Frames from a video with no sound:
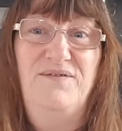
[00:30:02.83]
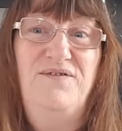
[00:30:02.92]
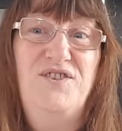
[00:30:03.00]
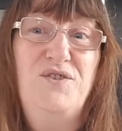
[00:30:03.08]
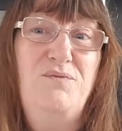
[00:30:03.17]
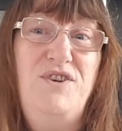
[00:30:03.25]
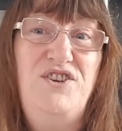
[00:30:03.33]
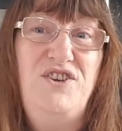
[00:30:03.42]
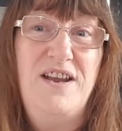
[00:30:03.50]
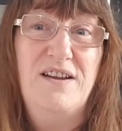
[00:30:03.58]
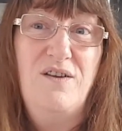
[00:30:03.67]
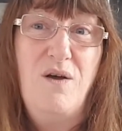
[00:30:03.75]
for some
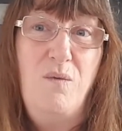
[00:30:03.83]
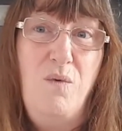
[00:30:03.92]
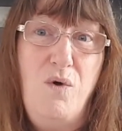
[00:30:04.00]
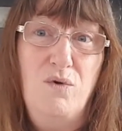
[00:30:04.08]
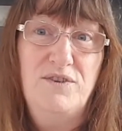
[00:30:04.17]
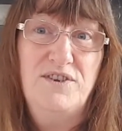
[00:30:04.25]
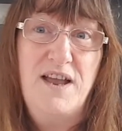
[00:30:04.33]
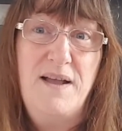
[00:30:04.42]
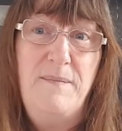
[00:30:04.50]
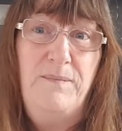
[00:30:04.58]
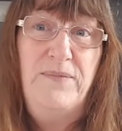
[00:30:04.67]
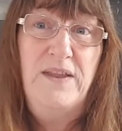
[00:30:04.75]
reason you haven't got
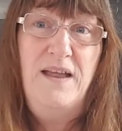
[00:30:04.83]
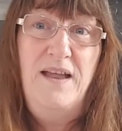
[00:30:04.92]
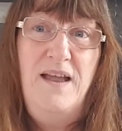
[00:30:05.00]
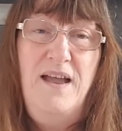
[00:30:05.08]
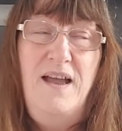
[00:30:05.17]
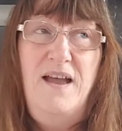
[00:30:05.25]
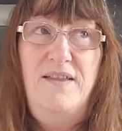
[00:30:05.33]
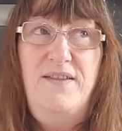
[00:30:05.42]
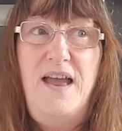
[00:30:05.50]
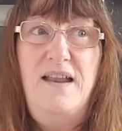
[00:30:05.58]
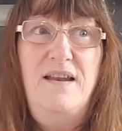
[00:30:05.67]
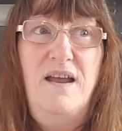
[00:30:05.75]
water,
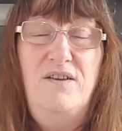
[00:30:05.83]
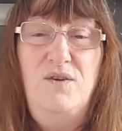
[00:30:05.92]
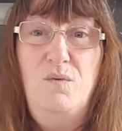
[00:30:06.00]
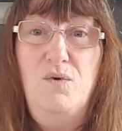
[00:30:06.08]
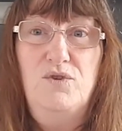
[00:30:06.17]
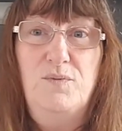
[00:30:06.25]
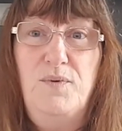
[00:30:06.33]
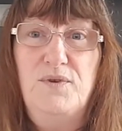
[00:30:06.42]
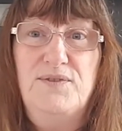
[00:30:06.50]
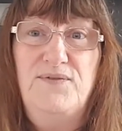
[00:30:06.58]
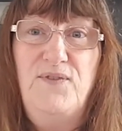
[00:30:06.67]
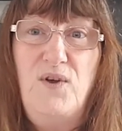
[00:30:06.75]
then, and your water
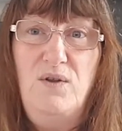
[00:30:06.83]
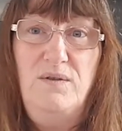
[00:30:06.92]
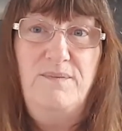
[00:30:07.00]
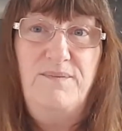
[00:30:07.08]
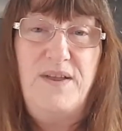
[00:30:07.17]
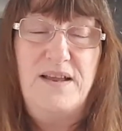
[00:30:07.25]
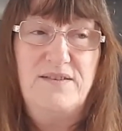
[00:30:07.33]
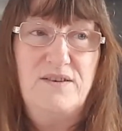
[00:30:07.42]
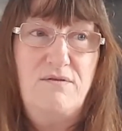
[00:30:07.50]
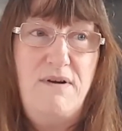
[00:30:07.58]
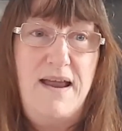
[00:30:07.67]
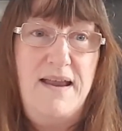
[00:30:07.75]
butt's full, that's
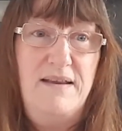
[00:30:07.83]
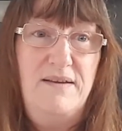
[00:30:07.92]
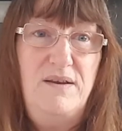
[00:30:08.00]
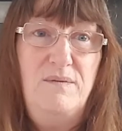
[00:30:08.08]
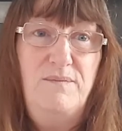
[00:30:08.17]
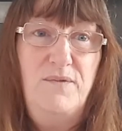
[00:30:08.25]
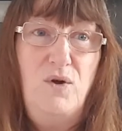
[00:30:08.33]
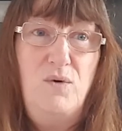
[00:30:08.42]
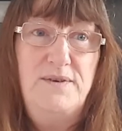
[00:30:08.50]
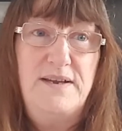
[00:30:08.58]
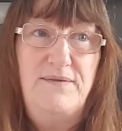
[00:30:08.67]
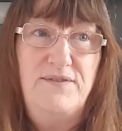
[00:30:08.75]
great. You
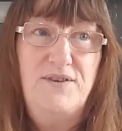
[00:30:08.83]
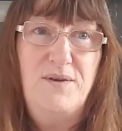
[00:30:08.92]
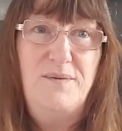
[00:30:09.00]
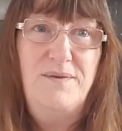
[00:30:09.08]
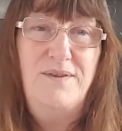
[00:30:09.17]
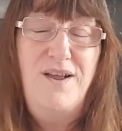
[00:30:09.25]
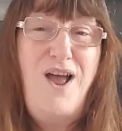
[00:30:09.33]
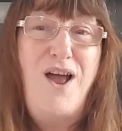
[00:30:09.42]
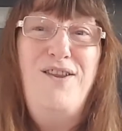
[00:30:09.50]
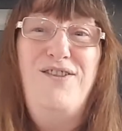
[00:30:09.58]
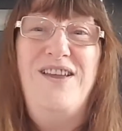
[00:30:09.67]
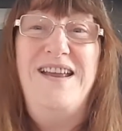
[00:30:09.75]
always have some.
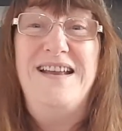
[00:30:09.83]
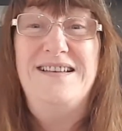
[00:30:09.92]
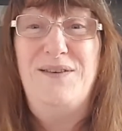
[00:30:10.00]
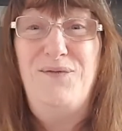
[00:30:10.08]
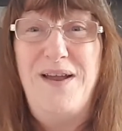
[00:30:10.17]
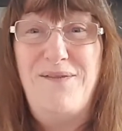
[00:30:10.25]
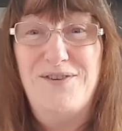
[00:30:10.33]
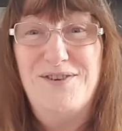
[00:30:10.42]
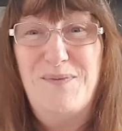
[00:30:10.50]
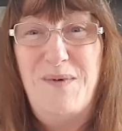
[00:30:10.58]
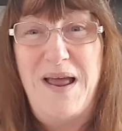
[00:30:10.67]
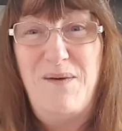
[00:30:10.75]
Only thing is, if we have a
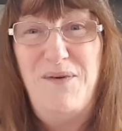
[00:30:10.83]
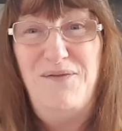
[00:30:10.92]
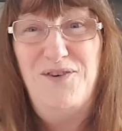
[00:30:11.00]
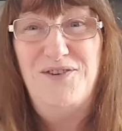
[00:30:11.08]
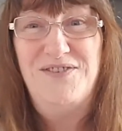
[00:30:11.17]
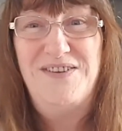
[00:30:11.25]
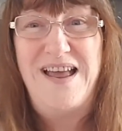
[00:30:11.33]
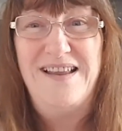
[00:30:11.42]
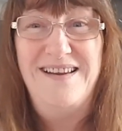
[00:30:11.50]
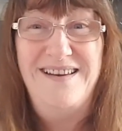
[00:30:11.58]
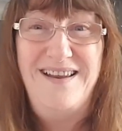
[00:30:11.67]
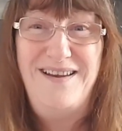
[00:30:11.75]
summer like we've just
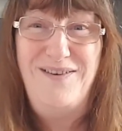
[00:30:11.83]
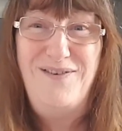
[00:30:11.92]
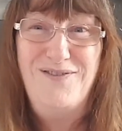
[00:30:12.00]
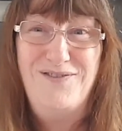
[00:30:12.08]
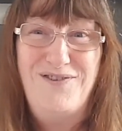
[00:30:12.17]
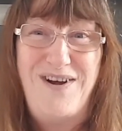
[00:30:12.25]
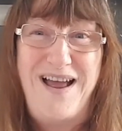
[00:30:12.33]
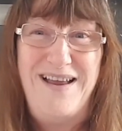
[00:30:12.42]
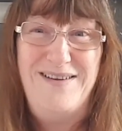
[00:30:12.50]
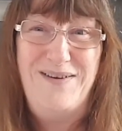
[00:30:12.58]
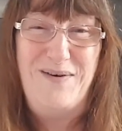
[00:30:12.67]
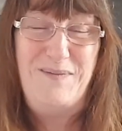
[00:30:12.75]
had and they're all
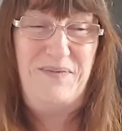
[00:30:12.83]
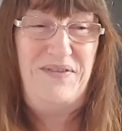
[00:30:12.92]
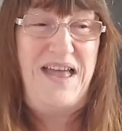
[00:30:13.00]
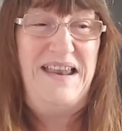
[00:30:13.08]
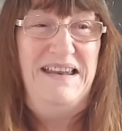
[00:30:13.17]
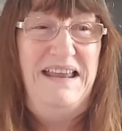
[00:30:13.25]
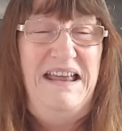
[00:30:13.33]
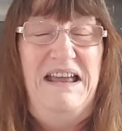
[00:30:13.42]
dried up, then